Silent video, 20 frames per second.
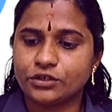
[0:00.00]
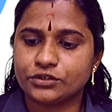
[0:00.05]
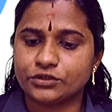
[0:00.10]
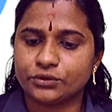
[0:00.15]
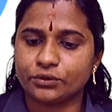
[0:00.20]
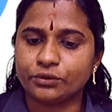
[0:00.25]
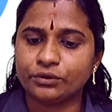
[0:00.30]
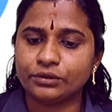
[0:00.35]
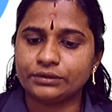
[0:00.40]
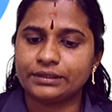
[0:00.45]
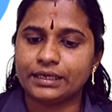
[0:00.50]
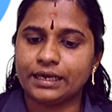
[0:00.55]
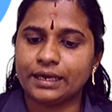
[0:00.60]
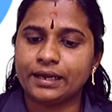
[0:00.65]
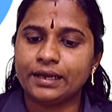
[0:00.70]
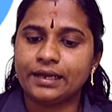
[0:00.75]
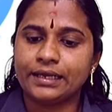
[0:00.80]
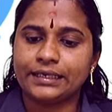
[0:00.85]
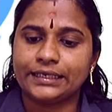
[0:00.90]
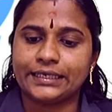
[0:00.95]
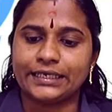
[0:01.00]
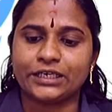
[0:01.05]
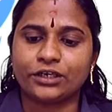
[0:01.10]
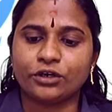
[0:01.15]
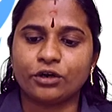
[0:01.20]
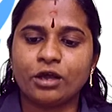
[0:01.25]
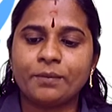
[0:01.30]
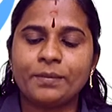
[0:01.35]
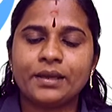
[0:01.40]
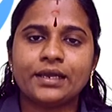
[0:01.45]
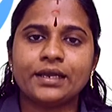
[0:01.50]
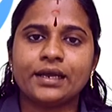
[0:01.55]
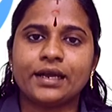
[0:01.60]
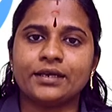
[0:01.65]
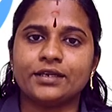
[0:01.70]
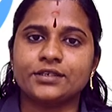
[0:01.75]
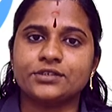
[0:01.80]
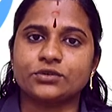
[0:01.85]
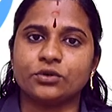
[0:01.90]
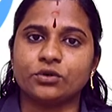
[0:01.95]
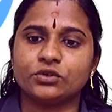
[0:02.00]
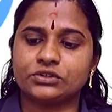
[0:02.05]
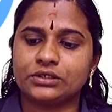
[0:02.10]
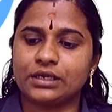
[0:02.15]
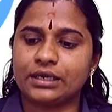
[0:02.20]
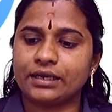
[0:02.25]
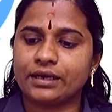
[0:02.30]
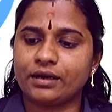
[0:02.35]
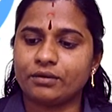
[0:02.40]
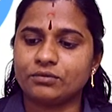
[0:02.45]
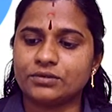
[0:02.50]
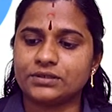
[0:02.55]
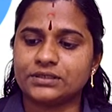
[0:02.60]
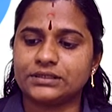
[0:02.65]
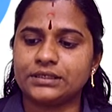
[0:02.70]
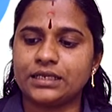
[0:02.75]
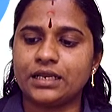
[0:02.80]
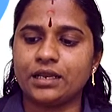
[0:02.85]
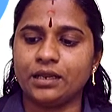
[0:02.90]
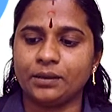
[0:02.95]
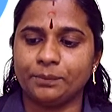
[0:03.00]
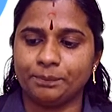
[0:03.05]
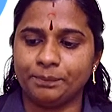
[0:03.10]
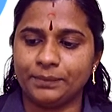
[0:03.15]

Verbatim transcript: So, the Economic and Social Council